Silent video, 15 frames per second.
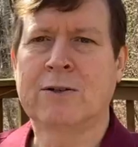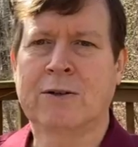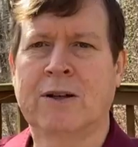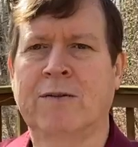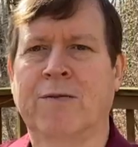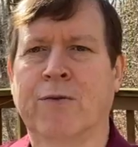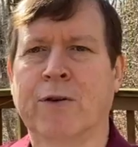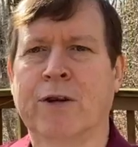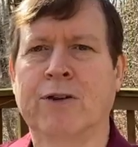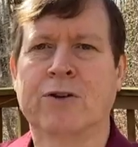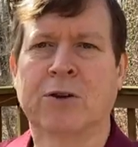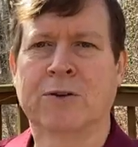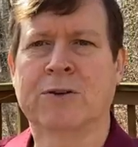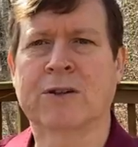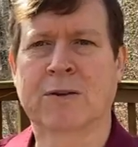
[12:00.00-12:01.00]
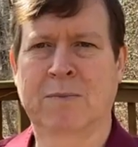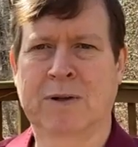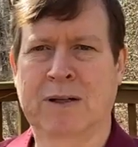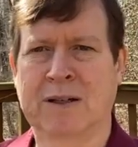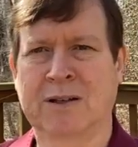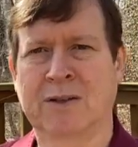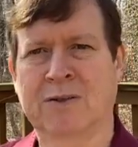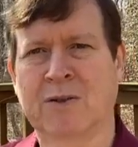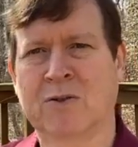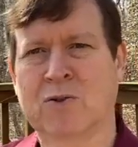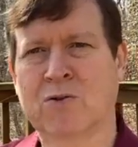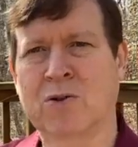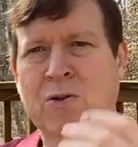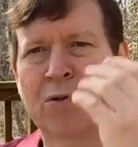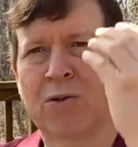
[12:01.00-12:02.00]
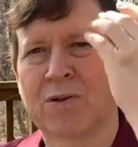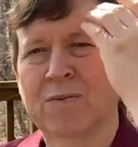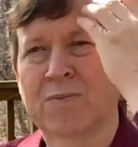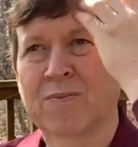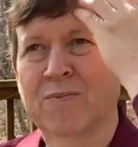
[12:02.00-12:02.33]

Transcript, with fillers: to infringe on somebody else's truth.